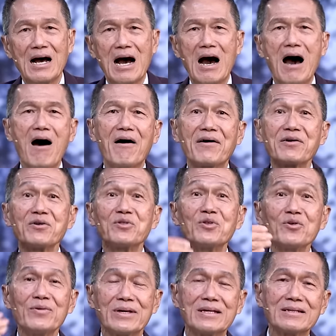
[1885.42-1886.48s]
How are you
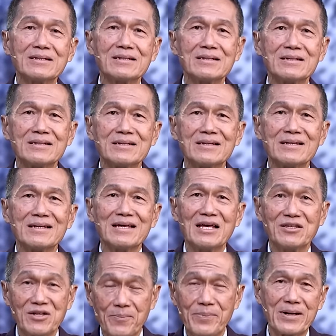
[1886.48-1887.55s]
doing
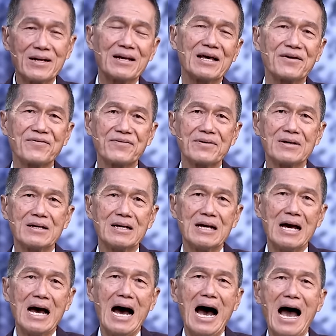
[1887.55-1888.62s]
in your prayer life?
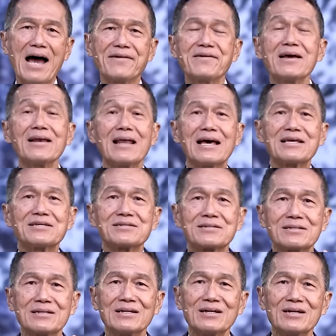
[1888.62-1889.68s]
I
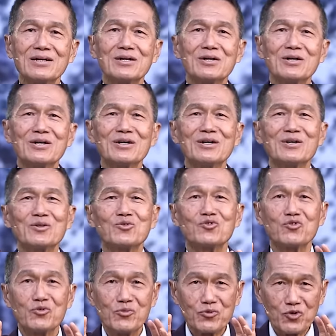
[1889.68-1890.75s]
realize
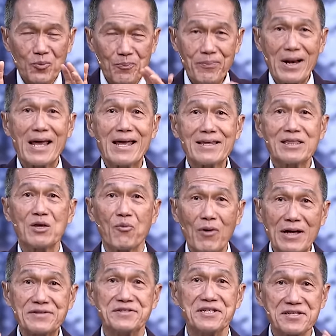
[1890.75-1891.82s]
to, to pray the
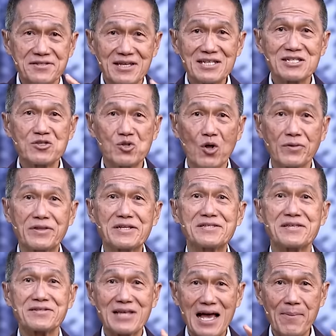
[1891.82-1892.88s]
way Jesus taught
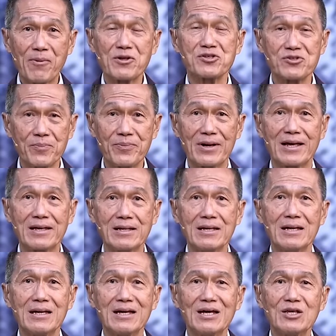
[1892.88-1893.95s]
his disciples to pray,
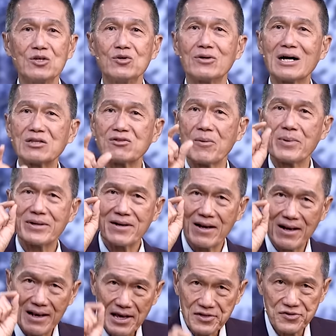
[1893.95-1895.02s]
you got to have a
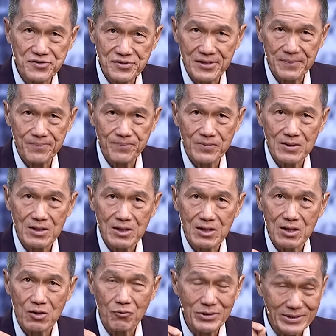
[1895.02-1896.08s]
relationship
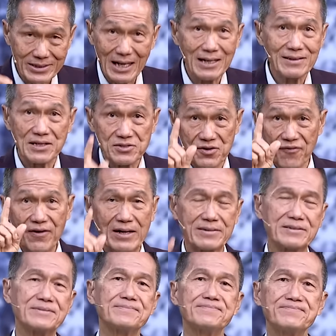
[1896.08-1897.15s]
with God as your
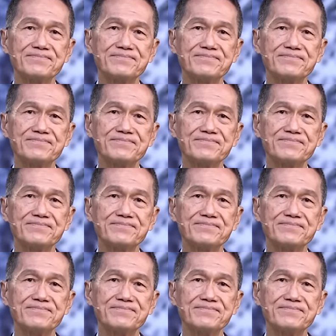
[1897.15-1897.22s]
Father.